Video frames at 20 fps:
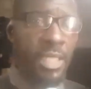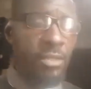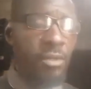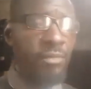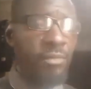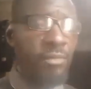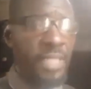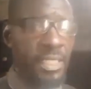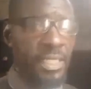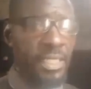of
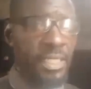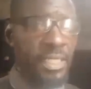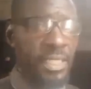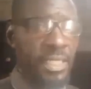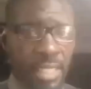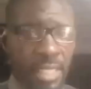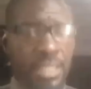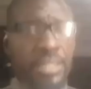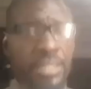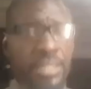Nigeria,
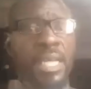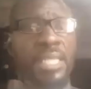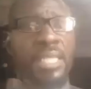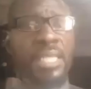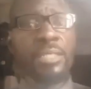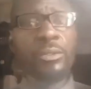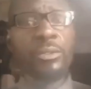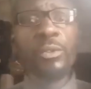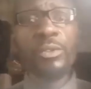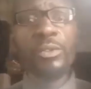these are the
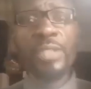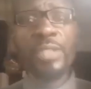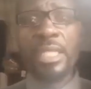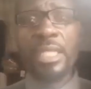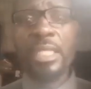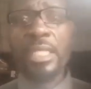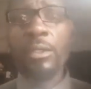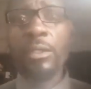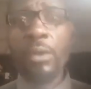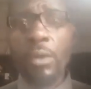do's and the
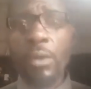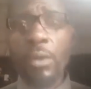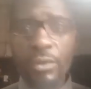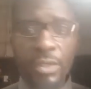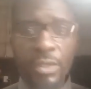don'ts, the